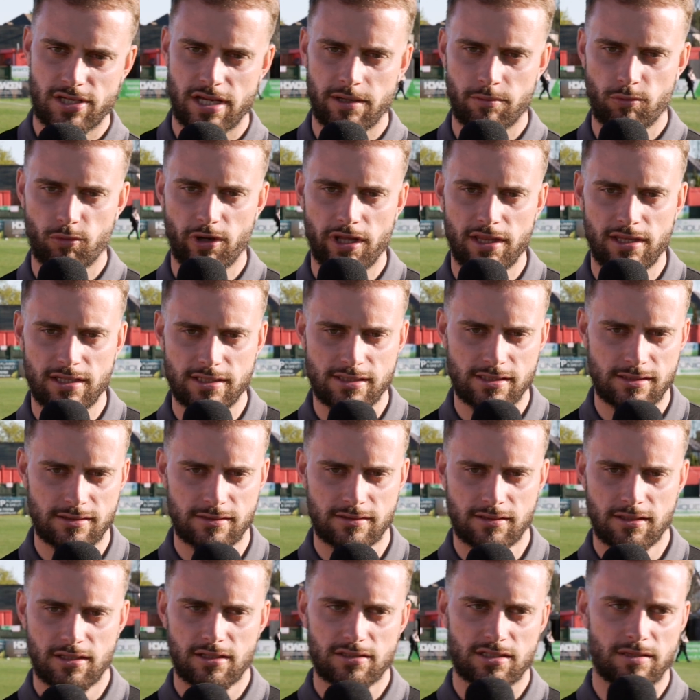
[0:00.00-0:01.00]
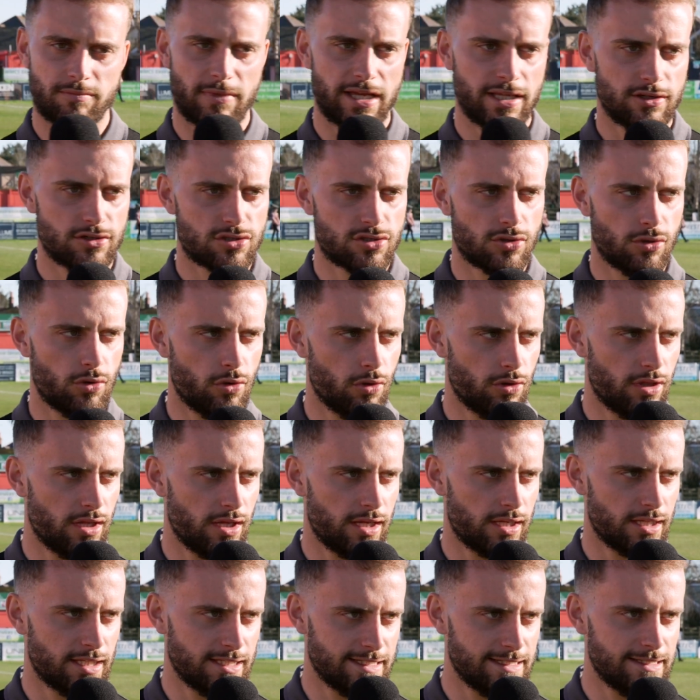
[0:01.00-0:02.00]
him with is to make sure
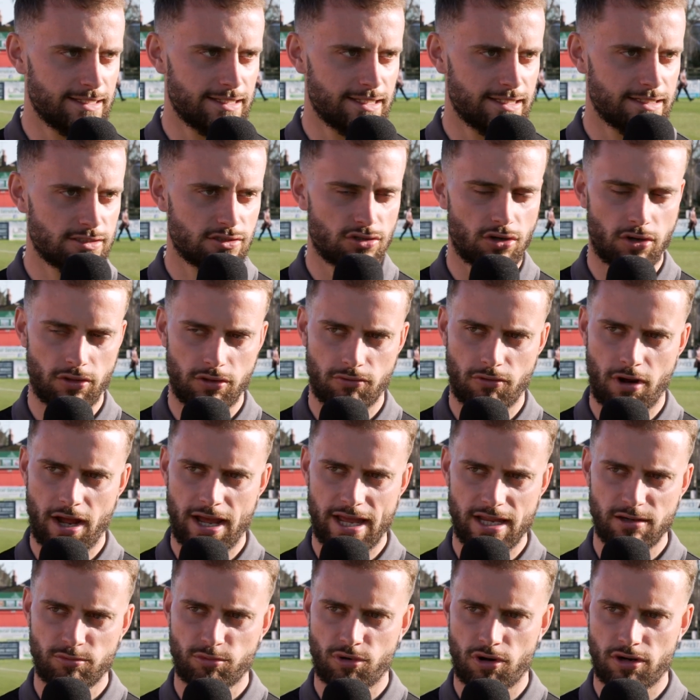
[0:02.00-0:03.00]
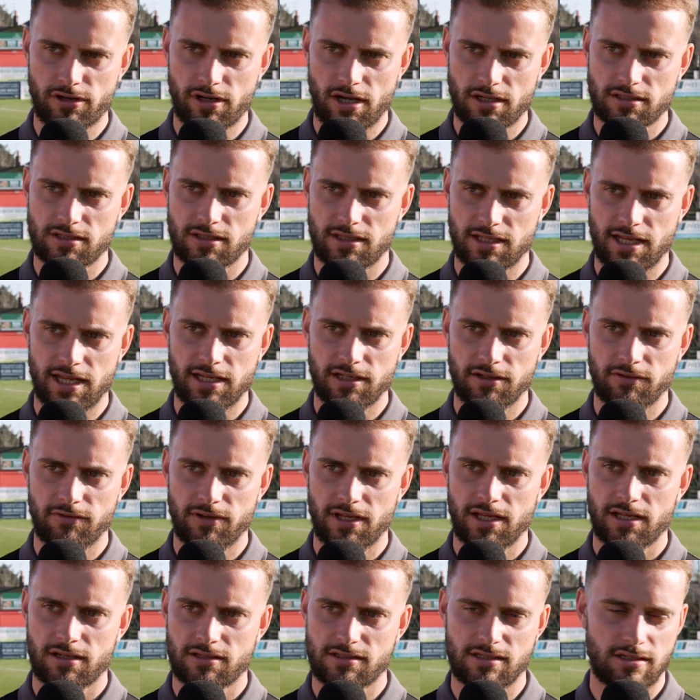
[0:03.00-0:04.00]
that he's got the right end product at the end of
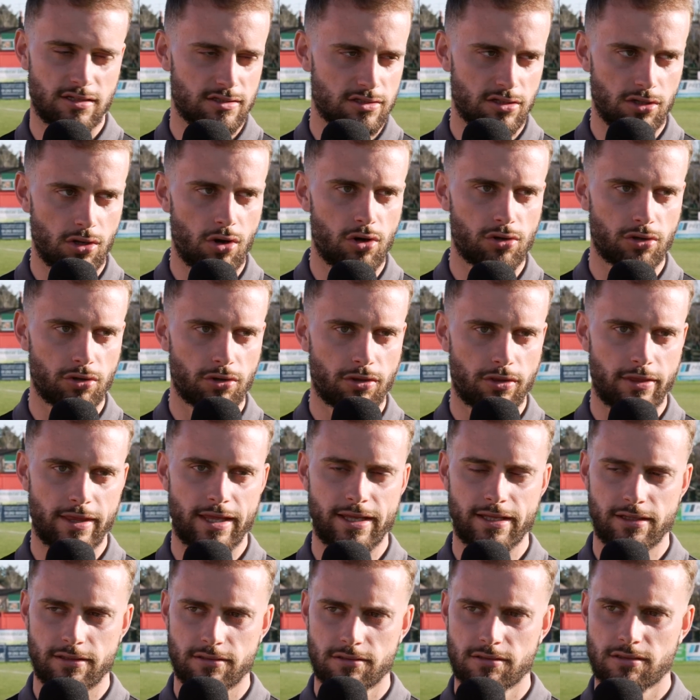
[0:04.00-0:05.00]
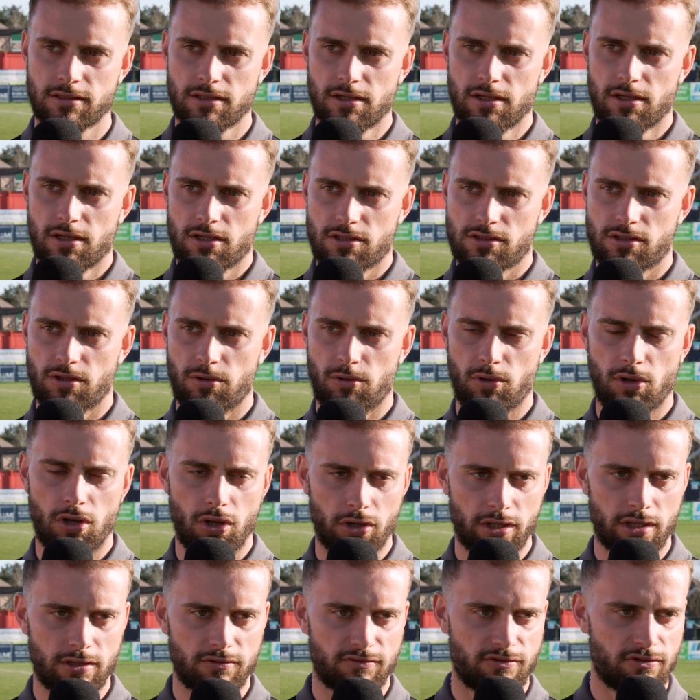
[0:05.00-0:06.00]
it, because he does a lot of good things. So we're
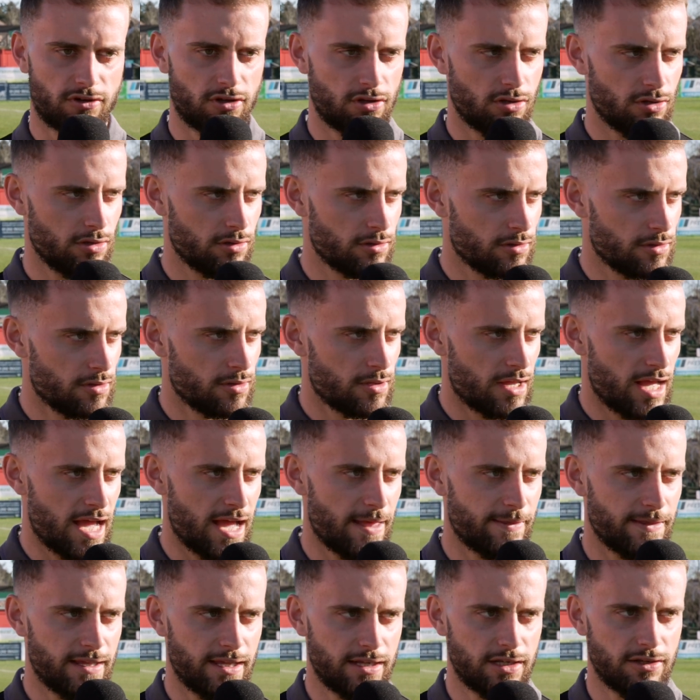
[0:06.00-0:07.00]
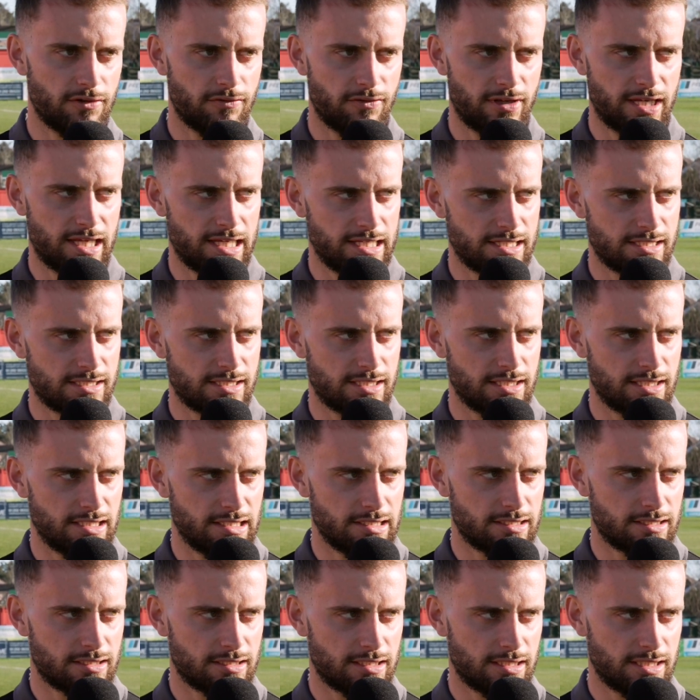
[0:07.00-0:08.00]
looking for, at the end of it, is
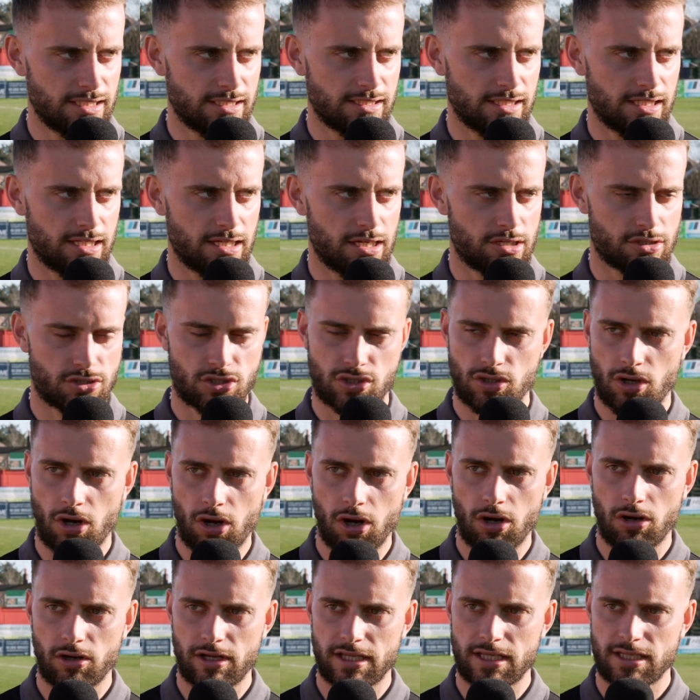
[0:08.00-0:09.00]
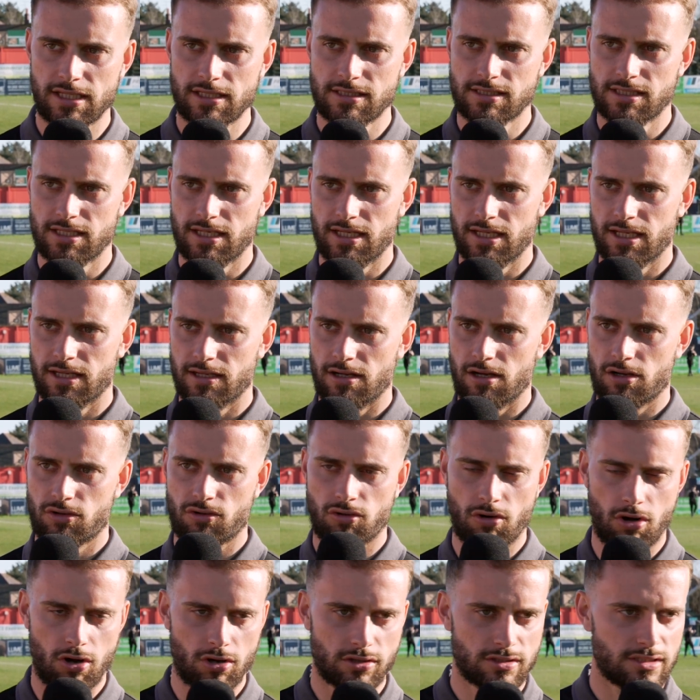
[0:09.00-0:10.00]
it a shot, is it a
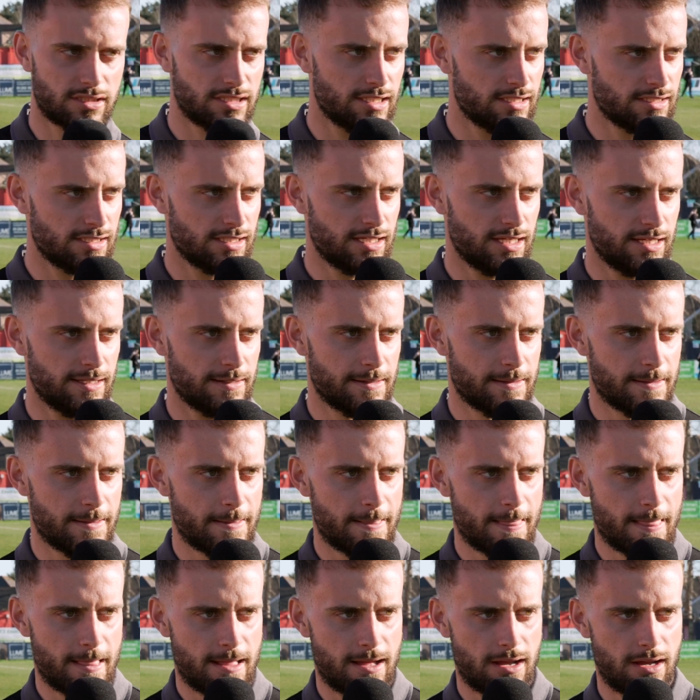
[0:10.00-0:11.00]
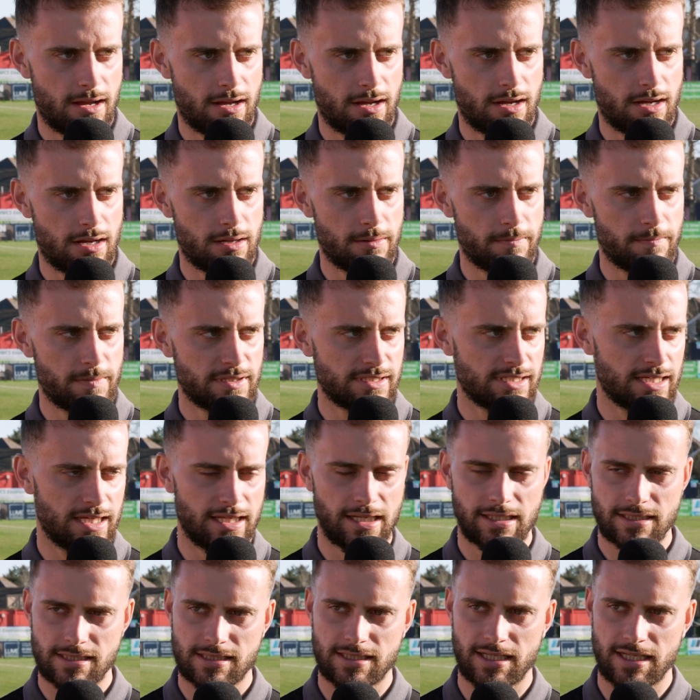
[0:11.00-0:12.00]
cross, is it
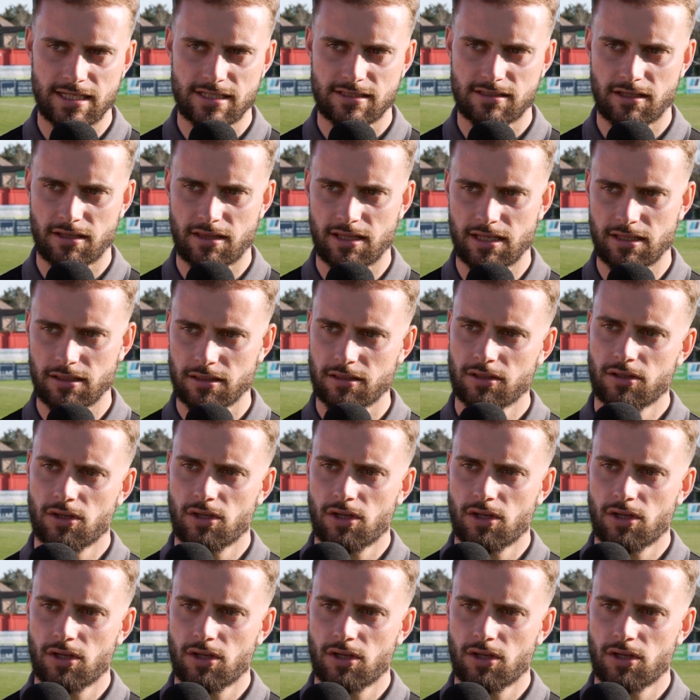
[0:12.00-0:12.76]
an assist? I think